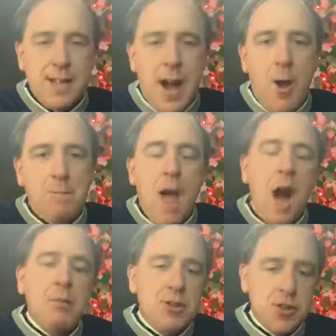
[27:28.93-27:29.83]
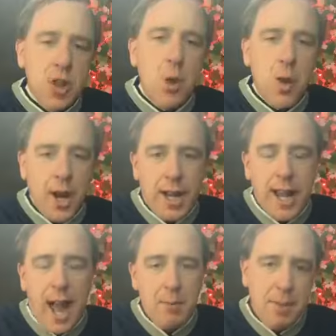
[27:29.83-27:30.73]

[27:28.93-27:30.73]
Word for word: out how much snow we're going to get.